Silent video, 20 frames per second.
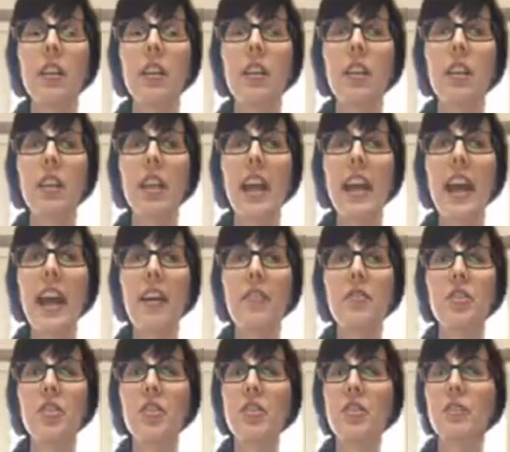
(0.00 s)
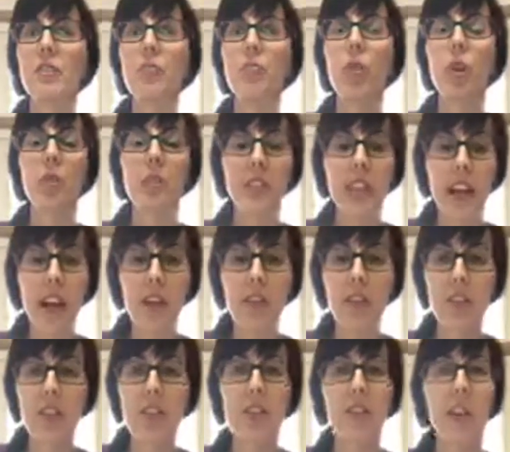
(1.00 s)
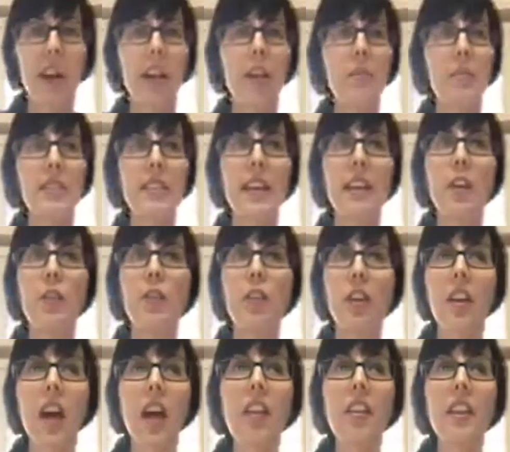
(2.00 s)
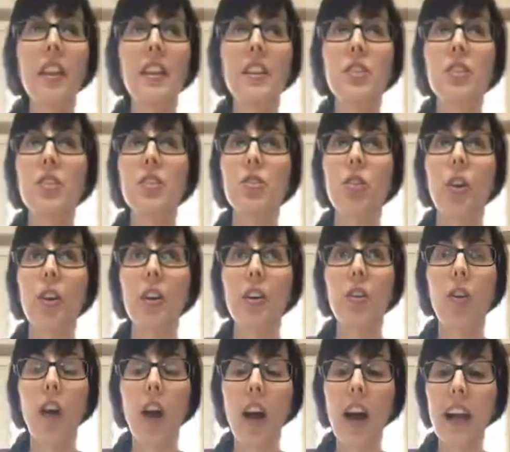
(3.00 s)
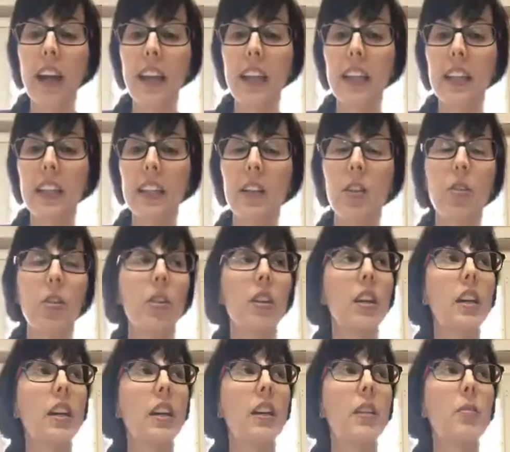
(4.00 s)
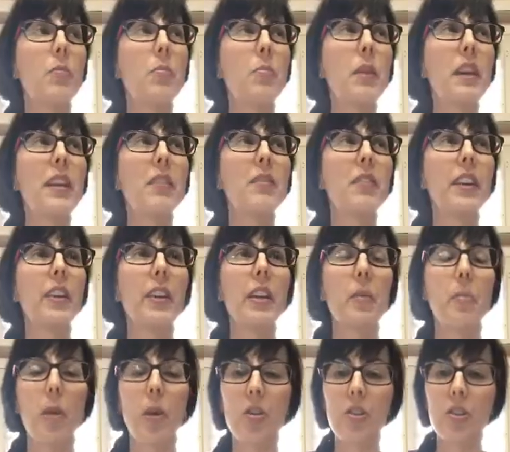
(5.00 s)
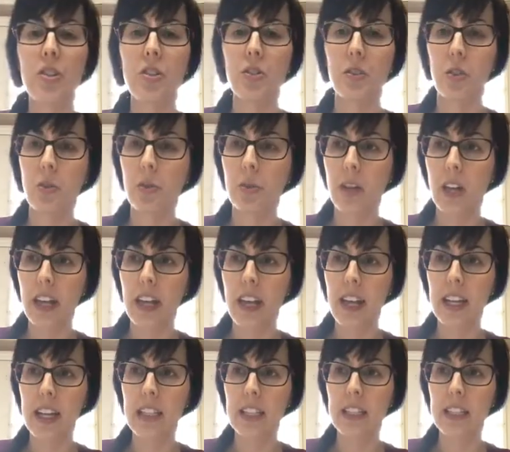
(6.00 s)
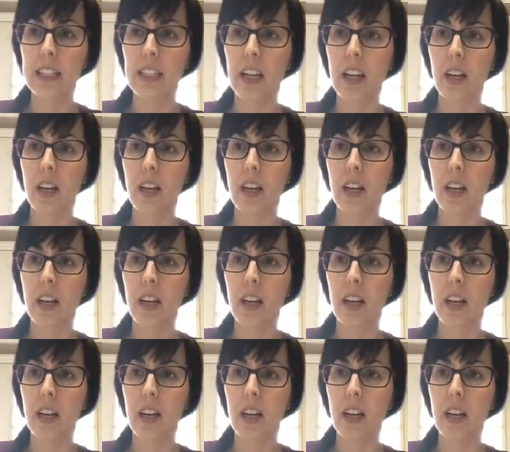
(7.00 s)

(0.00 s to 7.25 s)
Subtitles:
they have just broke down and just got upset over nothing and just started crying or being very emotional. And